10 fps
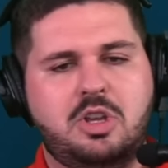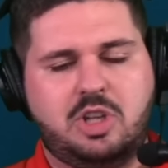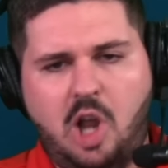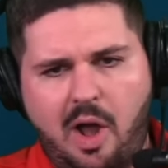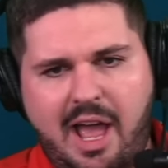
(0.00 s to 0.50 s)

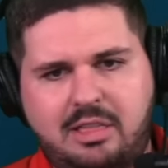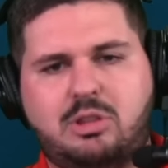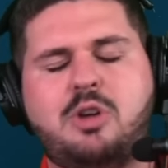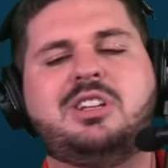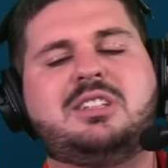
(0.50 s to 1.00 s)
So go ahead,
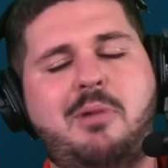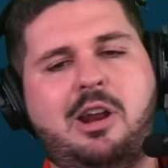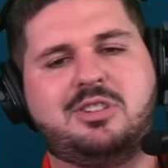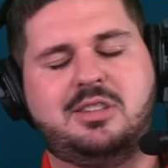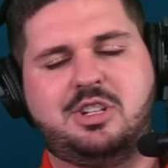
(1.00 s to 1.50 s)
throw the
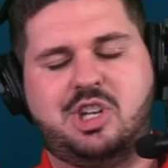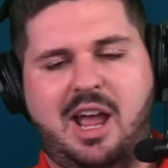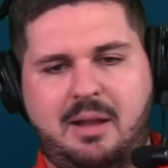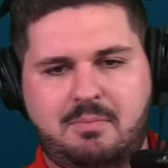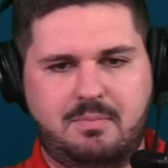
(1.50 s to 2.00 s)
tomatoes in the
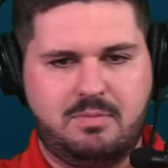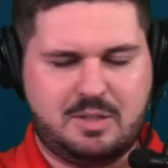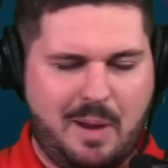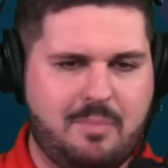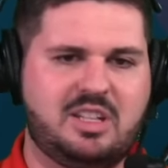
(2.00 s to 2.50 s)
chat.
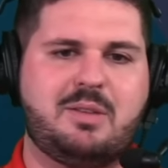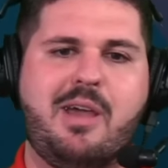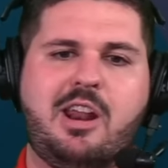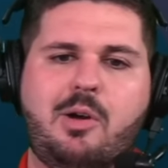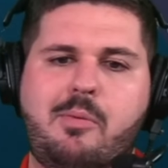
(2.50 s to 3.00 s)
Spam the
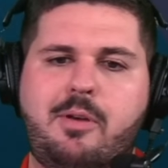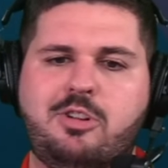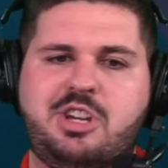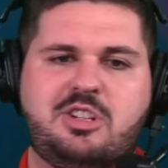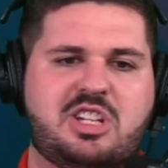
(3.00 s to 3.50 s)
tomato
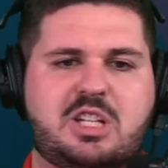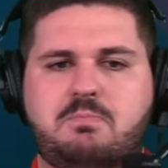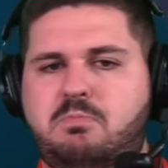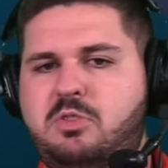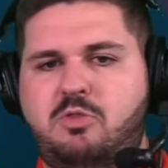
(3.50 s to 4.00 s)
emoji. Just,
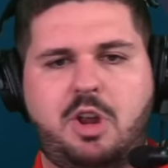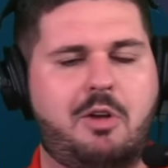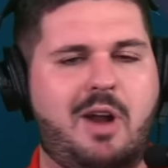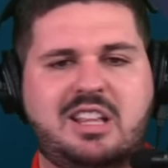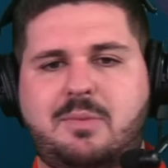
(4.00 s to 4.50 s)
we
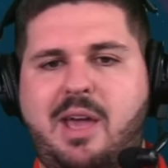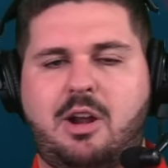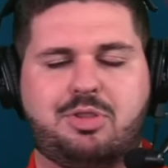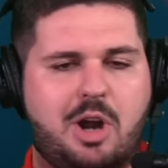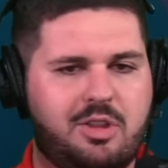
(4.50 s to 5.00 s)
can write
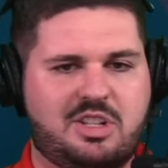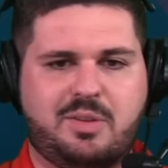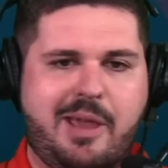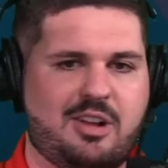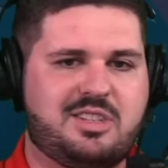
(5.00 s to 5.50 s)
tomato. Throw the
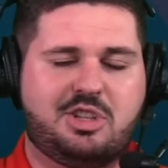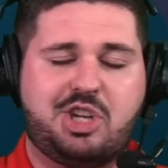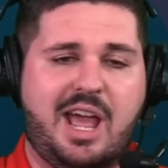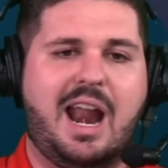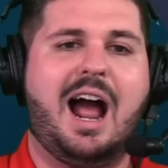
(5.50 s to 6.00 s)
tomatoes in the
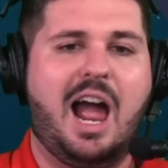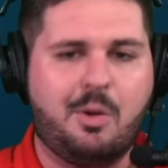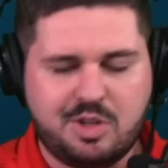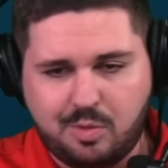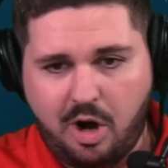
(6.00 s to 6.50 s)
chat. I
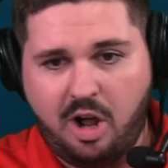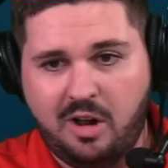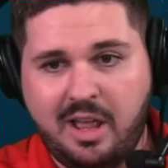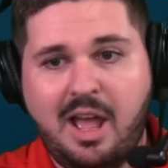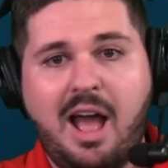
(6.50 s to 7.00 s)
was wrong.